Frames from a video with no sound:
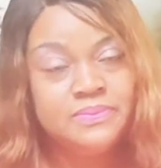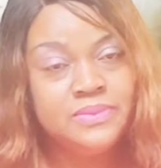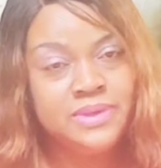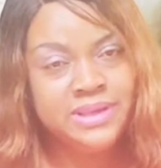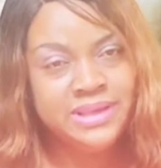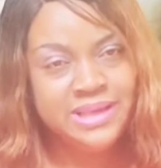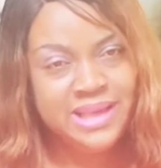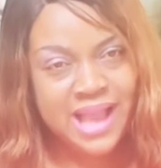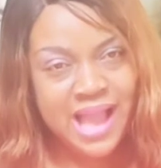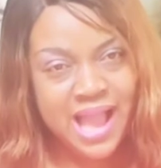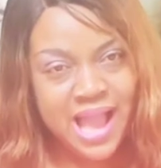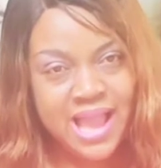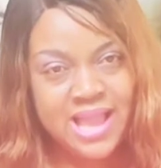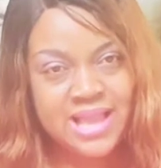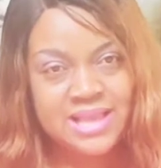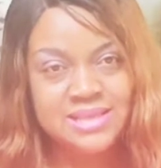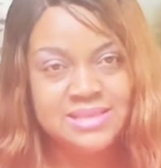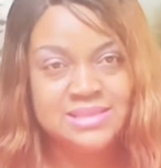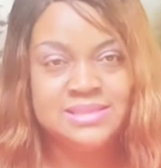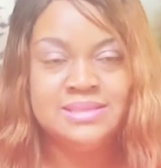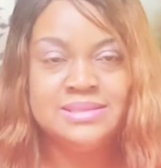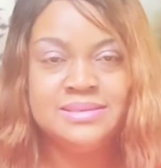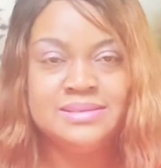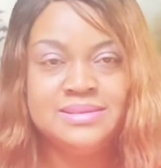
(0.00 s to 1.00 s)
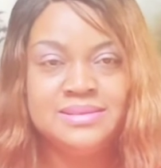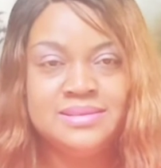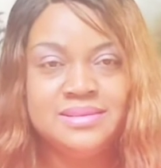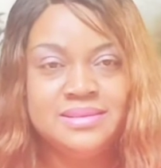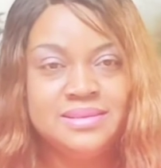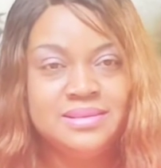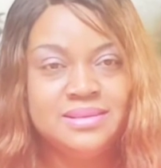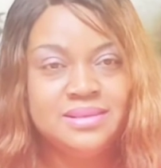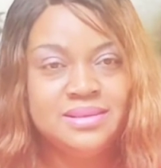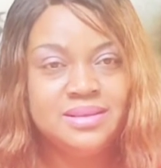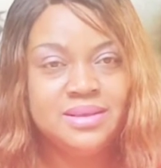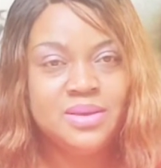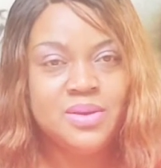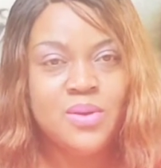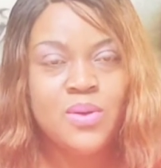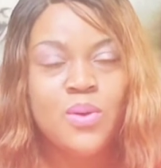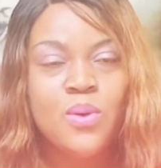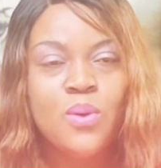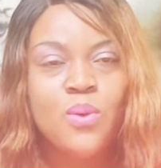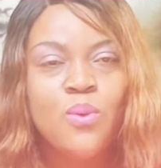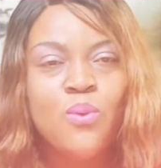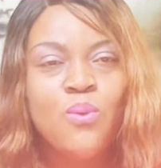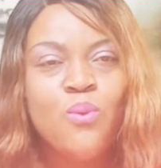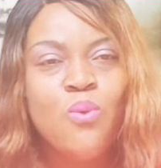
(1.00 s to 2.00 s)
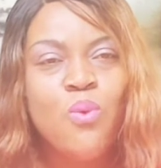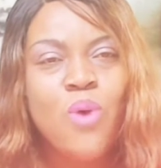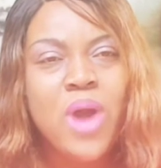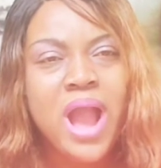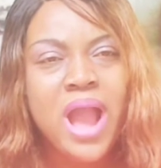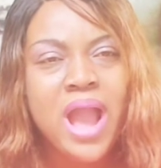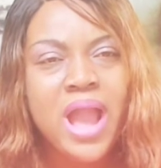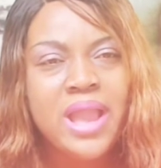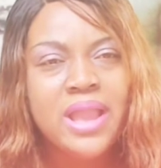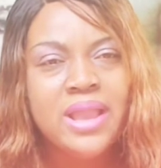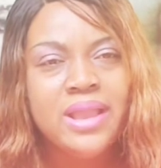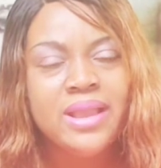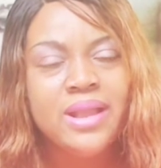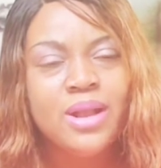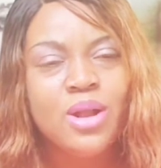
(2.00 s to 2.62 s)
Guys, why